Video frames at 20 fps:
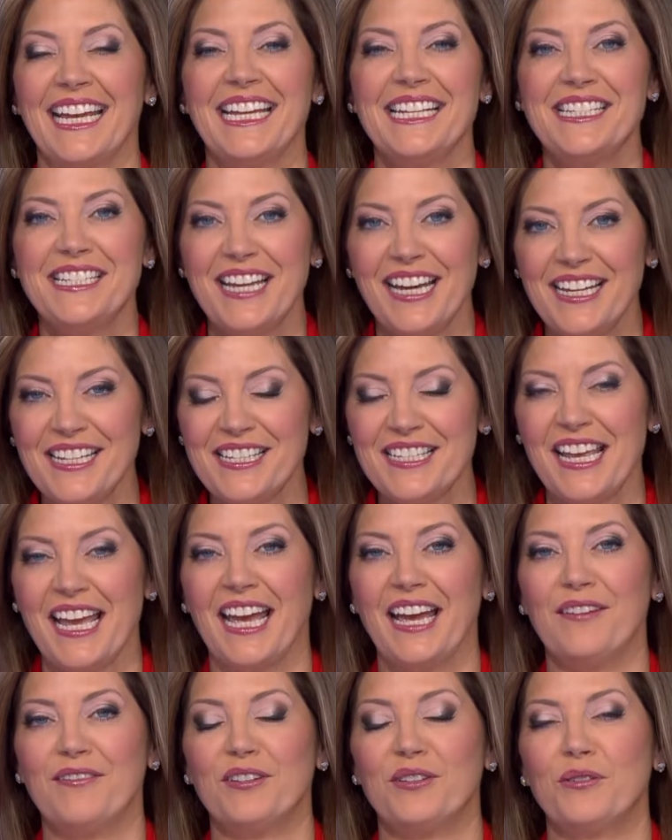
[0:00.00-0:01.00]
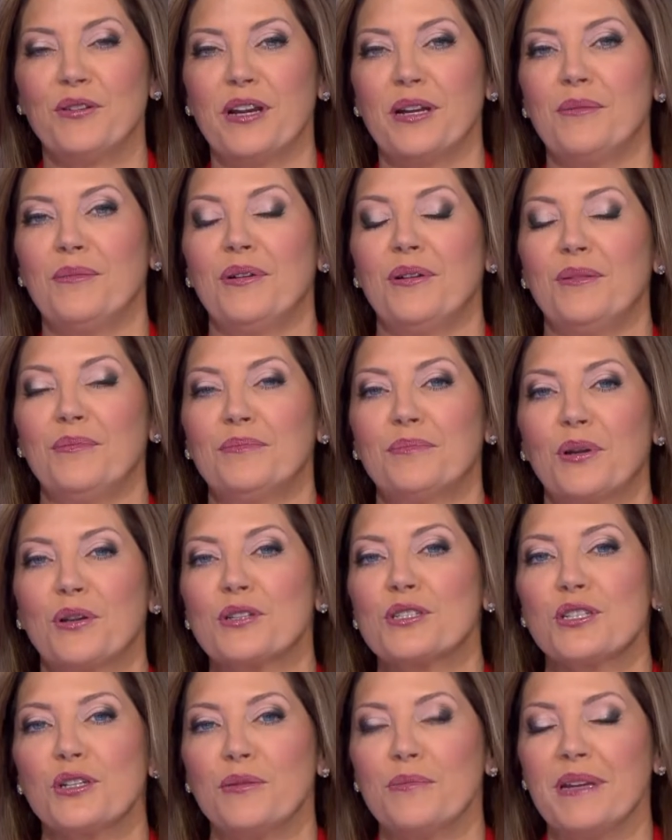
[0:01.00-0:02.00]
It does have incredible
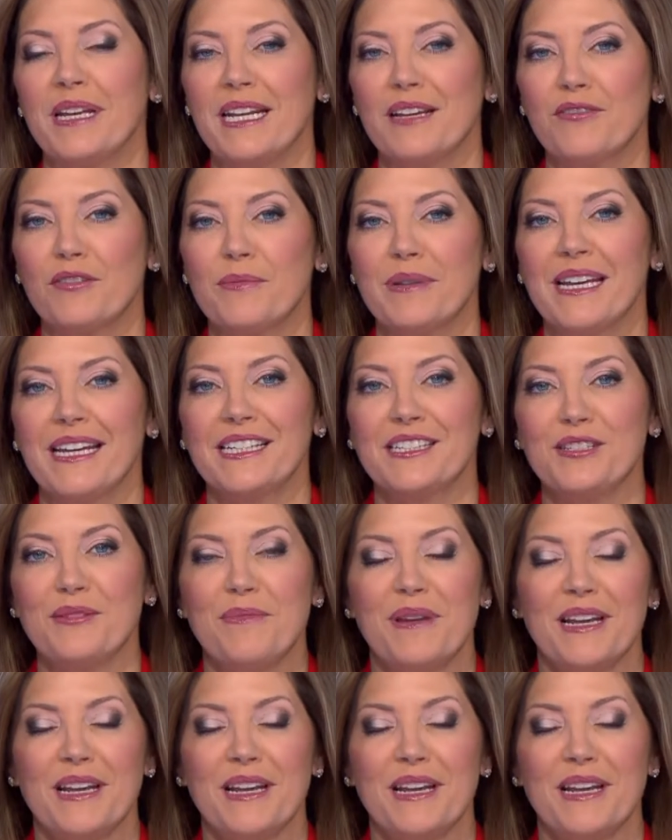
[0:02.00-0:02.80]
personal meaning for me. As